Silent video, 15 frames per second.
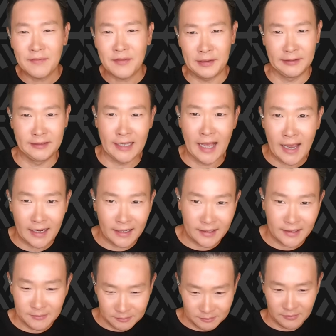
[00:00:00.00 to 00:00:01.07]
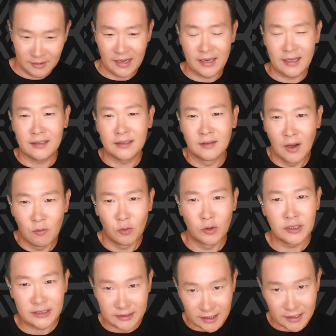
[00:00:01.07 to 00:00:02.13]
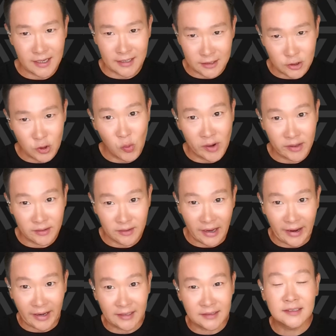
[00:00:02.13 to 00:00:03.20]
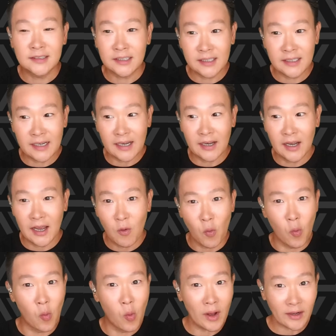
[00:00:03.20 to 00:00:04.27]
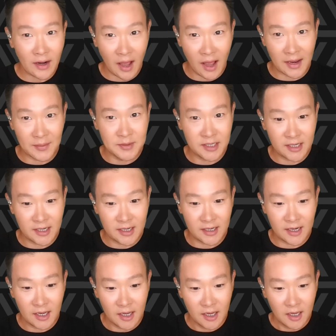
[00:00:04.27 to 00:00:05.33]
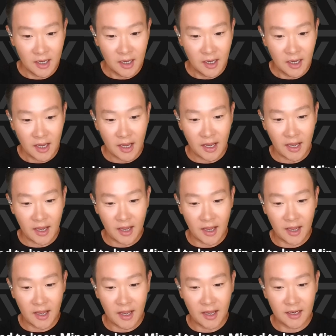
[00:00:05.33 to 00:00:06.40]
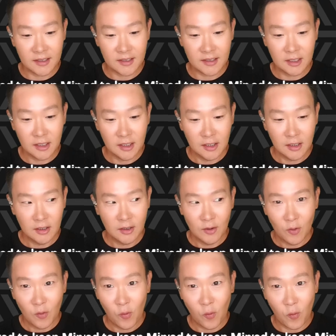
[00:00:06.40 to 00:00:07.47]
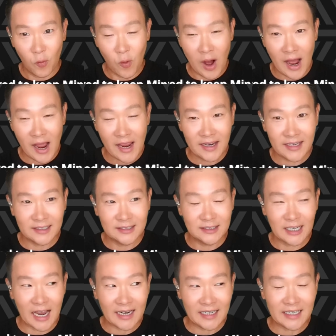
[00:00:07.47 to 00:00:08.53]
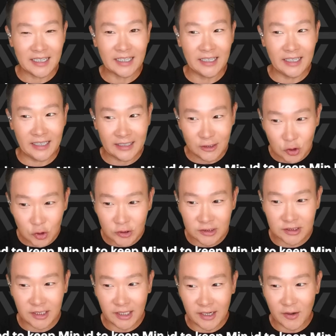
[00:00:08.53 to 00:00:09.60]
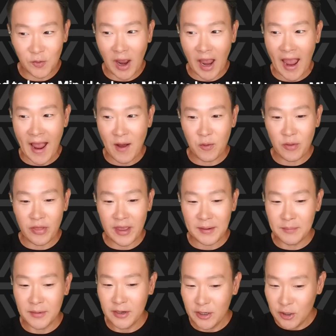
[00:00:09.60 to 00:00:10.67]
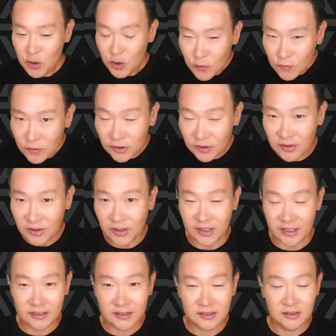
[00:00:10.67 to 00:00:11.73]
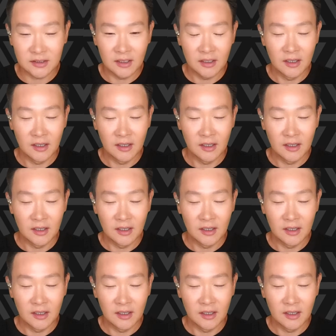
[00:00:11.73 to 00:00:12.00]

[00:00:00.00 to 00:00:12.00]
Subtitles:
anxiety and really dig into it and see what HYBE did and why it's kind of interesting how they maneuvered this,